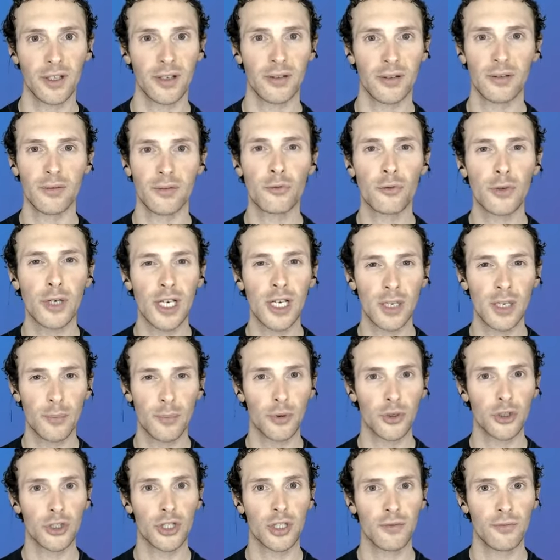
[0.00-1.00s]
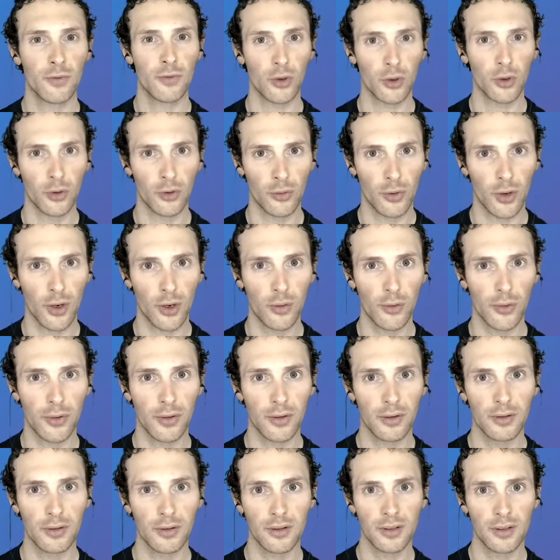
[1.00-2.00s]
really pushing for growth.
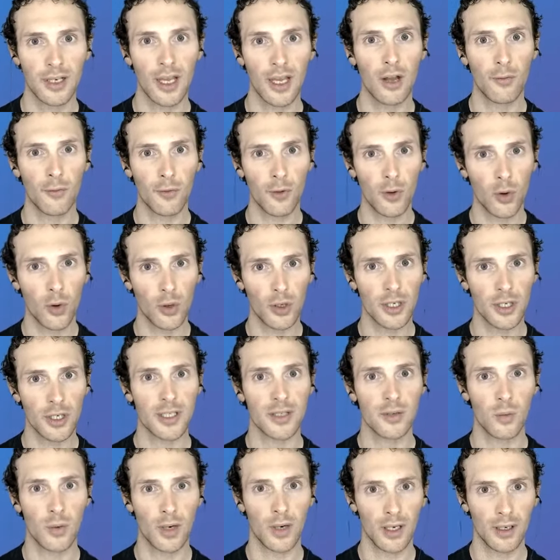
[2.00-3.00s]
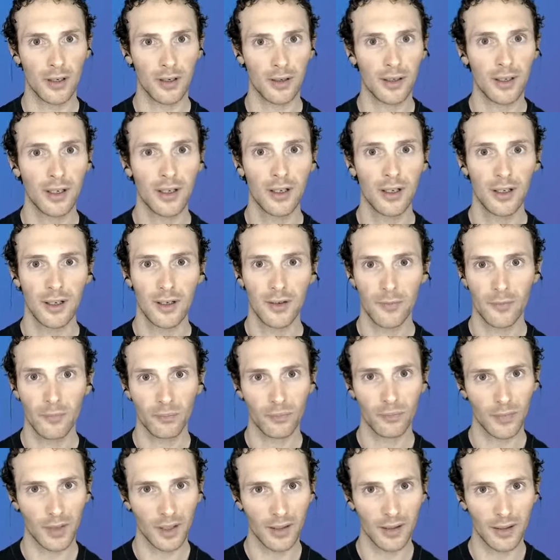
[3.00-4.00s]
Now, of course, when
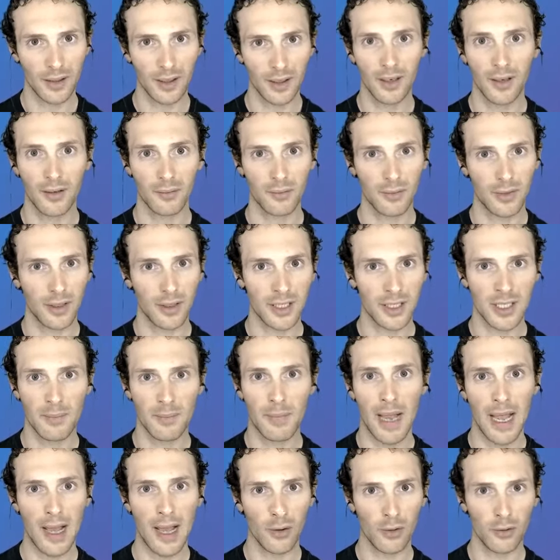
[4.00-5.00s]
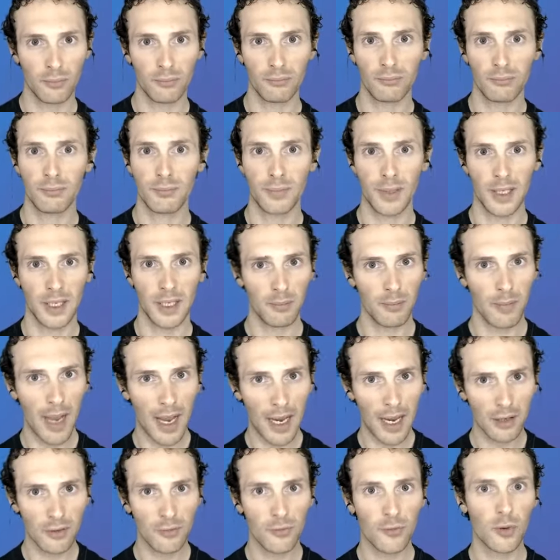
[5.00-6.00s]
uh, it's about being
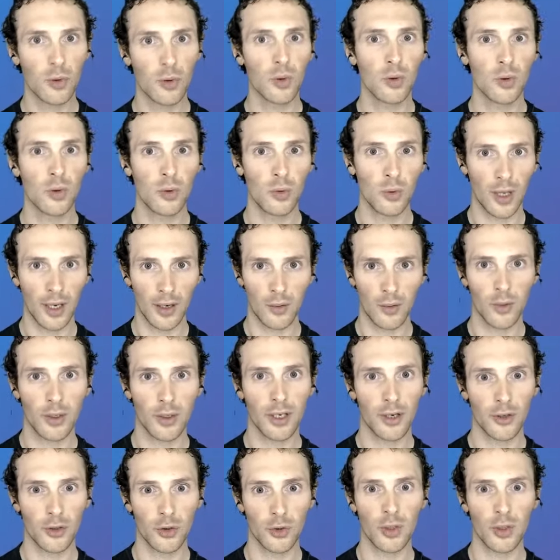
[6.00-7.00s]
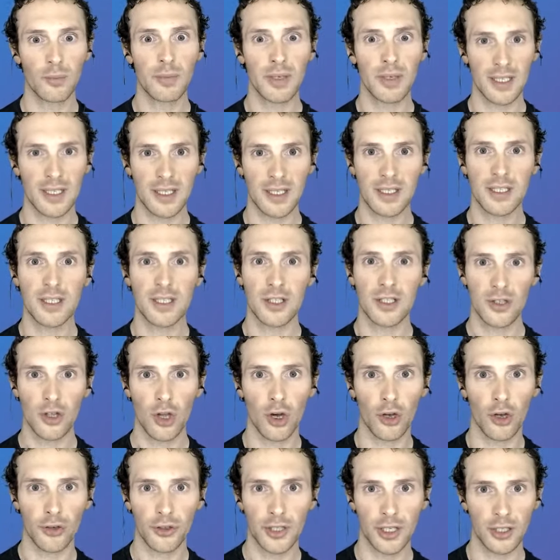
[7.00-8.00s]
mindful, like when you're doing business, is
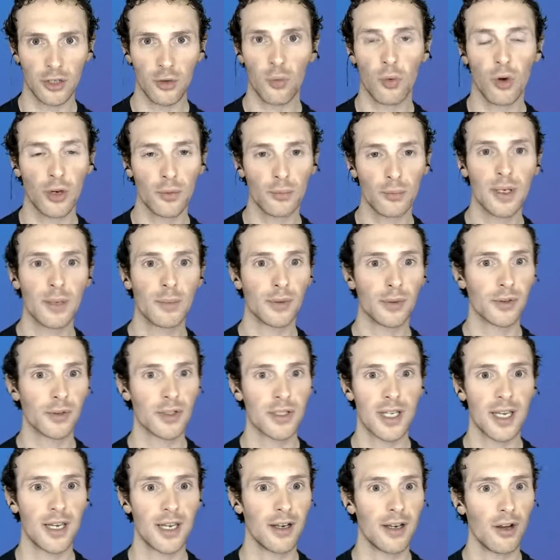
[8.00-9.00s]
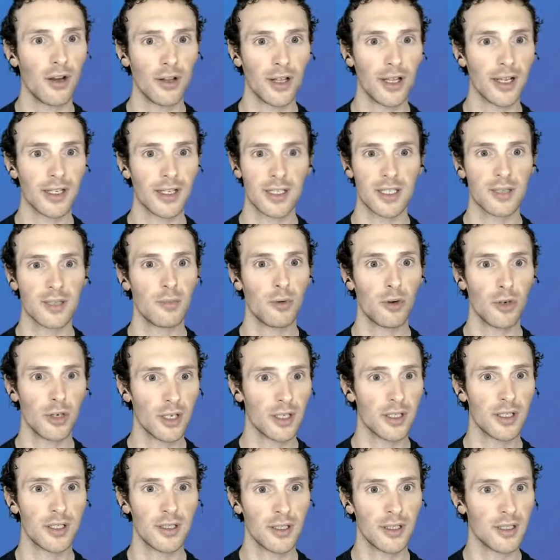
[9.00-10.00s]
not, I don't want people to say, no, like
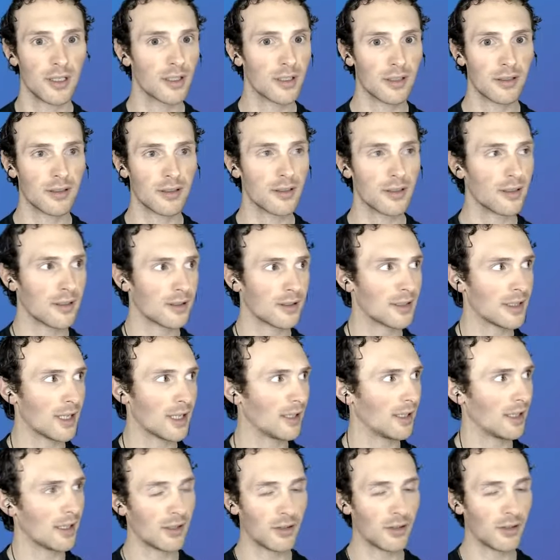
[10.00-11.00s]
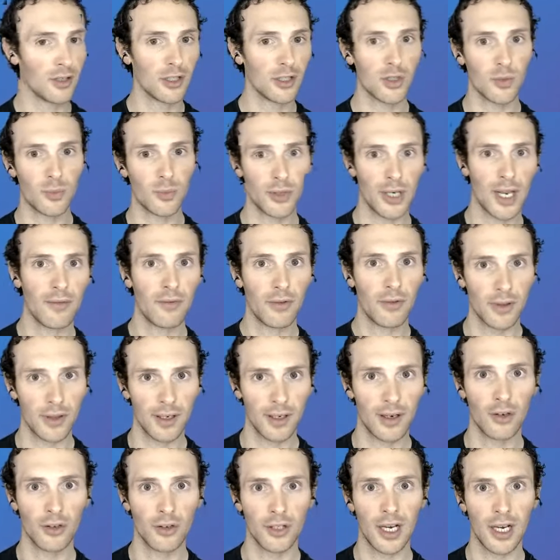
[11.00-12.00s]
Simone said that you need to put
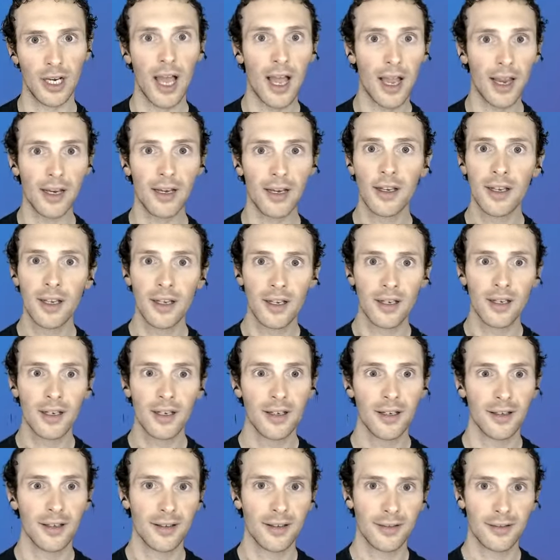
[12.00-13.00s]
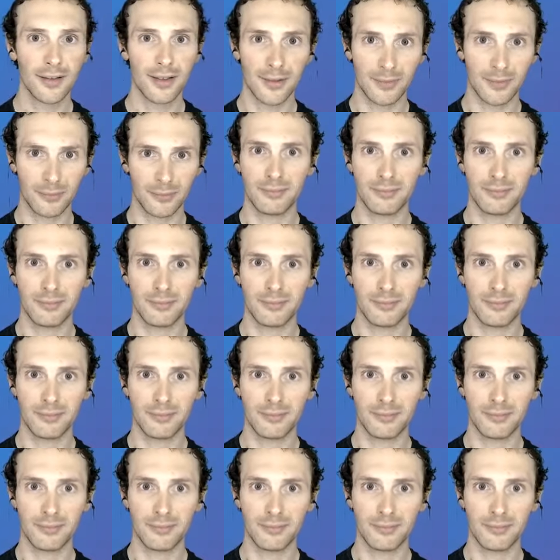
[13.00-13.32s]
everything on the line. Uh,